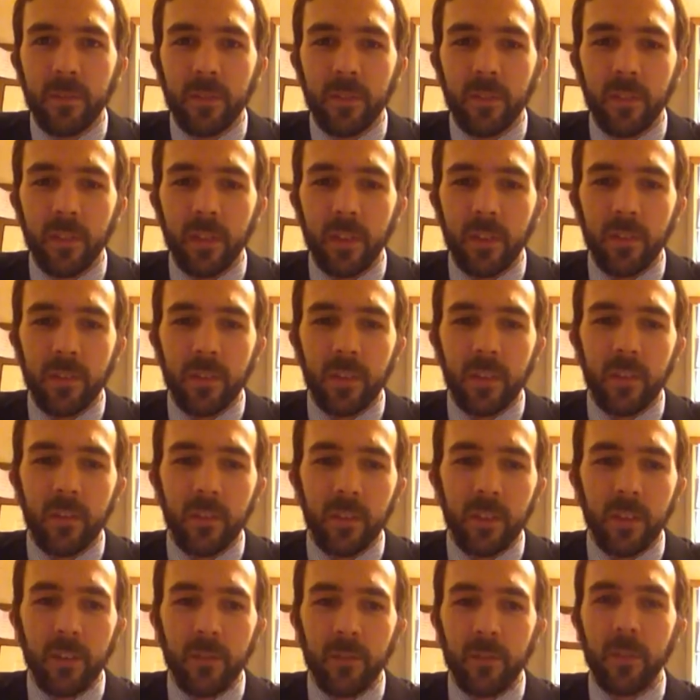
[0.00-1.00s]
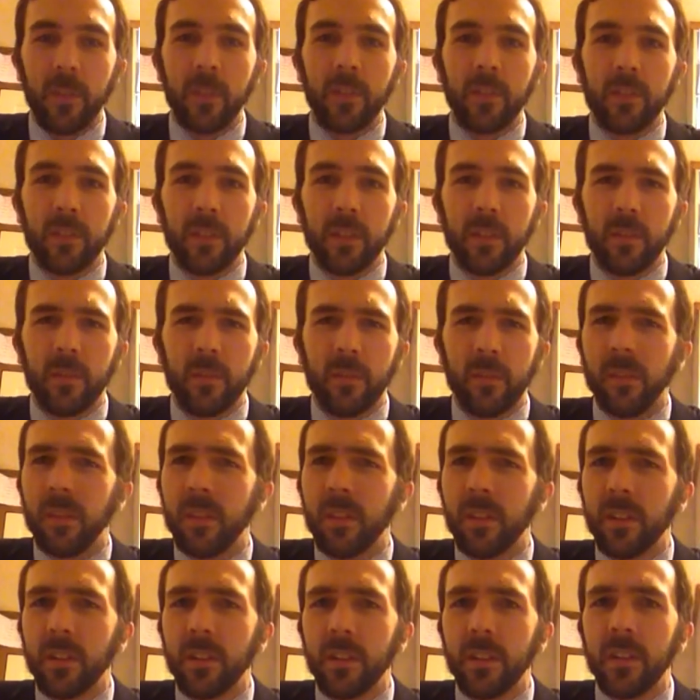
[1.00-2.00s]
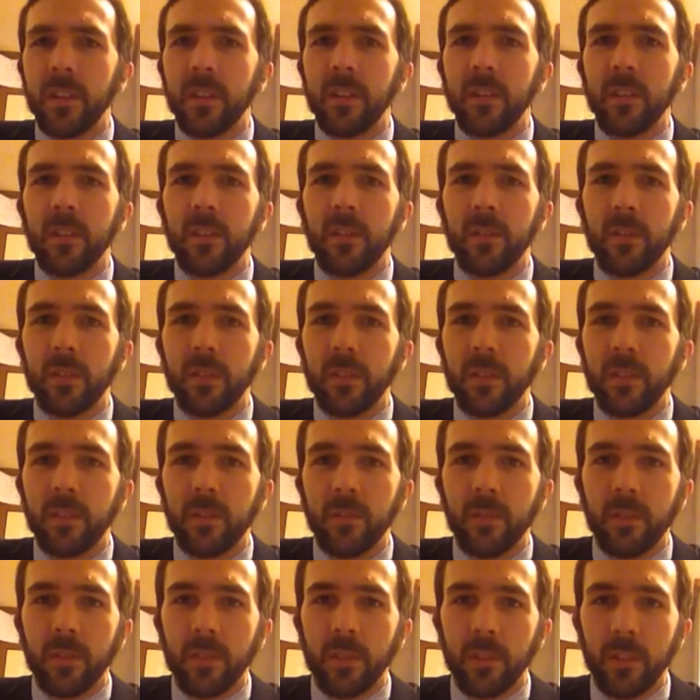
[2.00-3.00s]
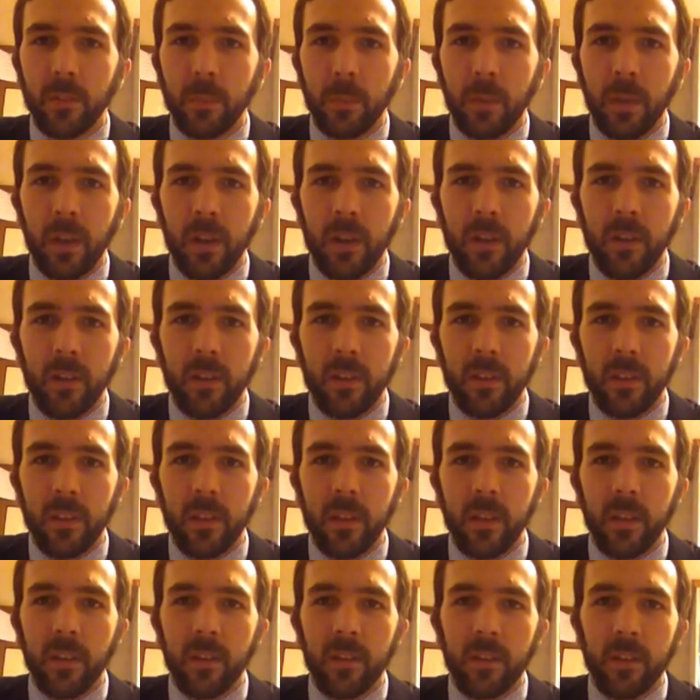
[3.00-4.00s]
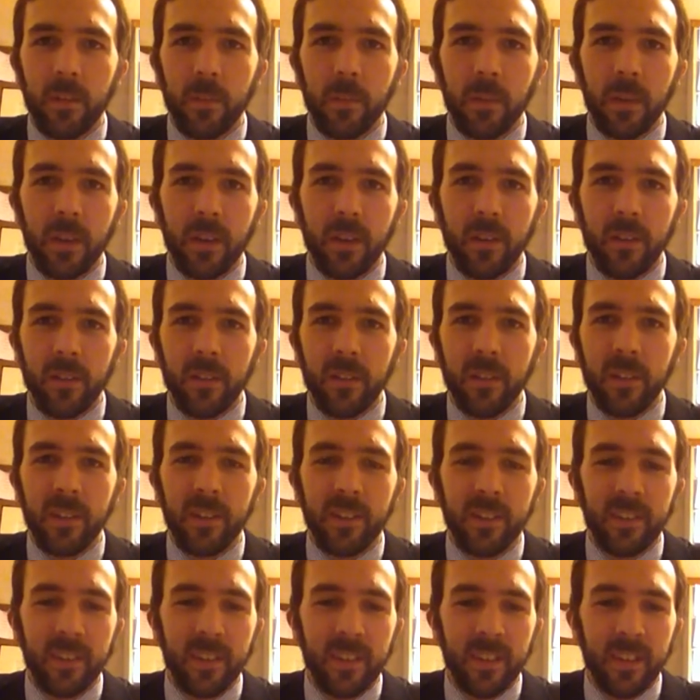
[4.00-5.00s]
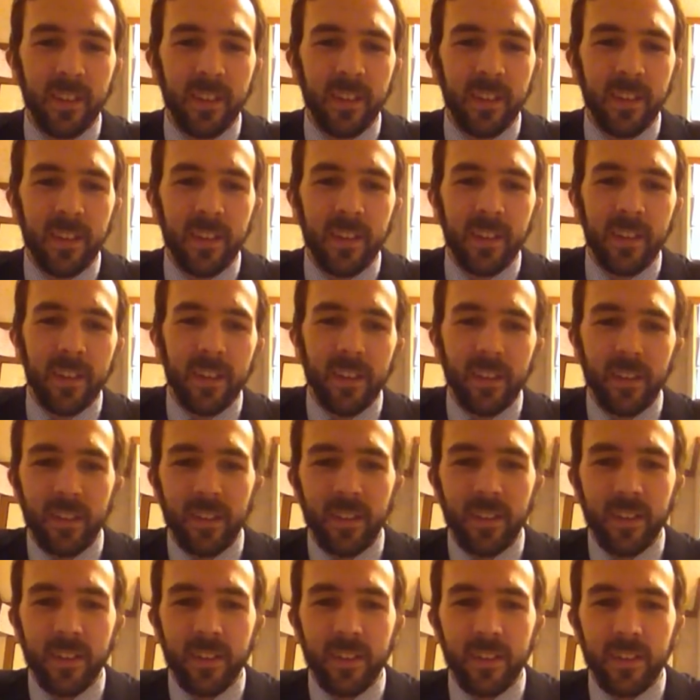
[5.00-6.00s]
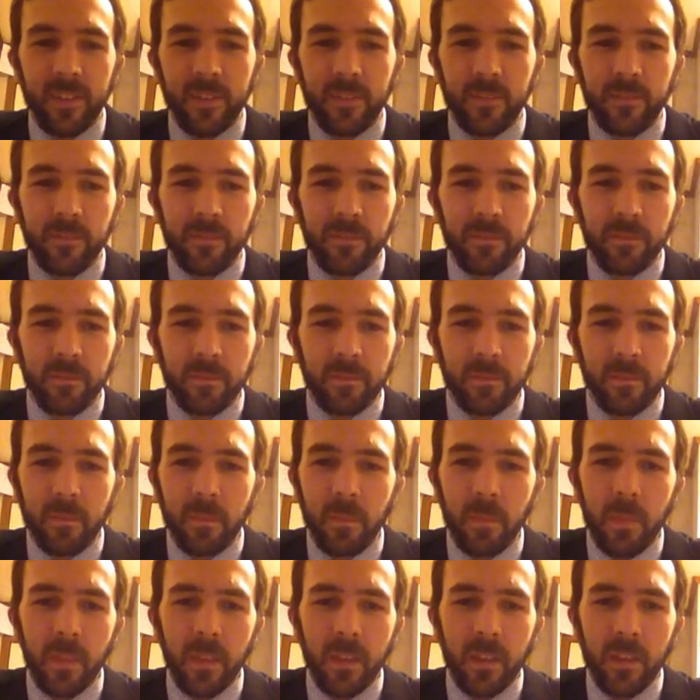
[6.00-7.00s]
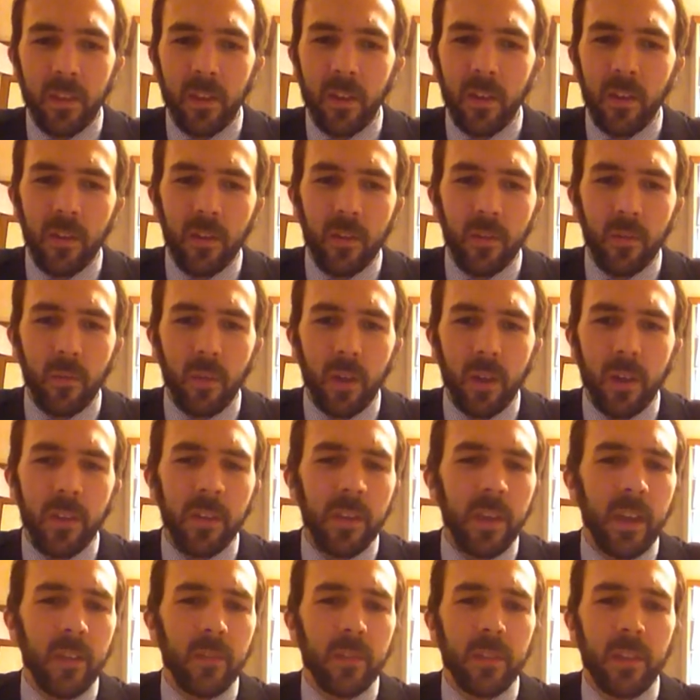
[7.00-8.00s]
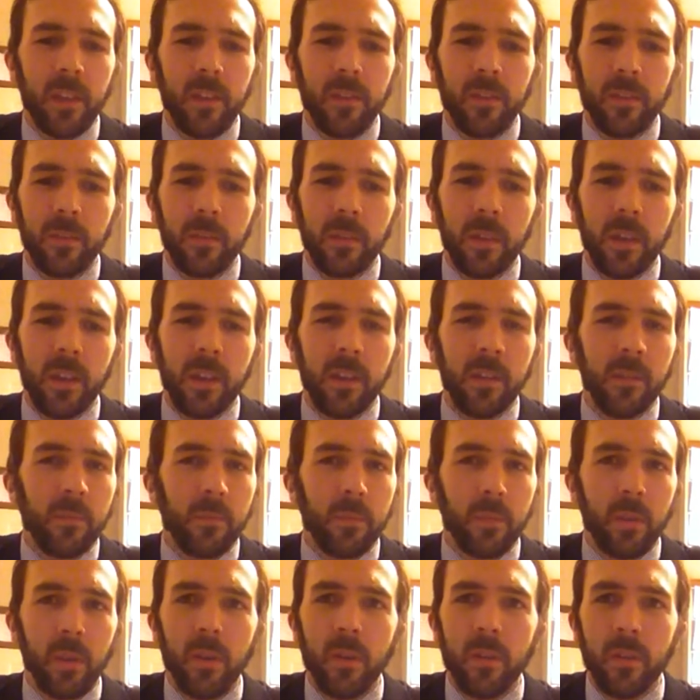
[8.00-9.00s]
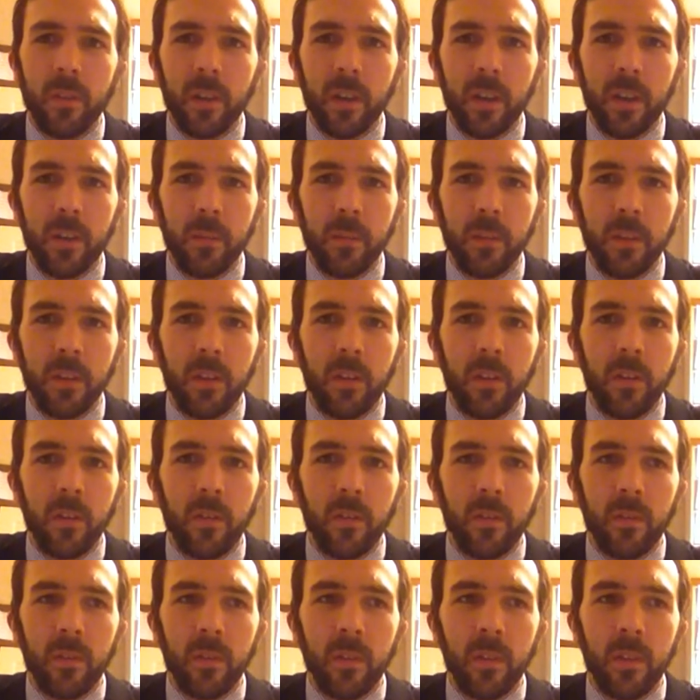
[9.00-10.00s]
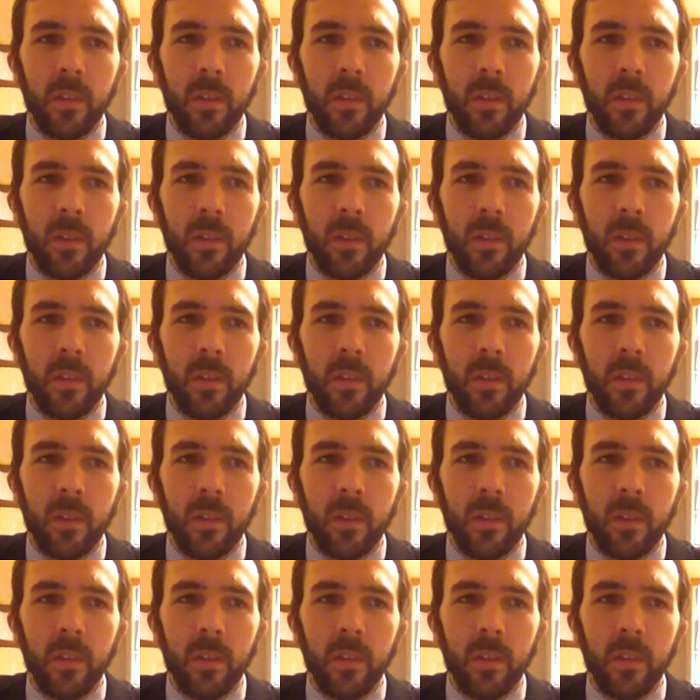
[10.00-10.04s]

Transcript: So that was kind of like a first, like, warning, like, you know, what's this pirate thing about? You know, why do they have to have some kind of program, you know?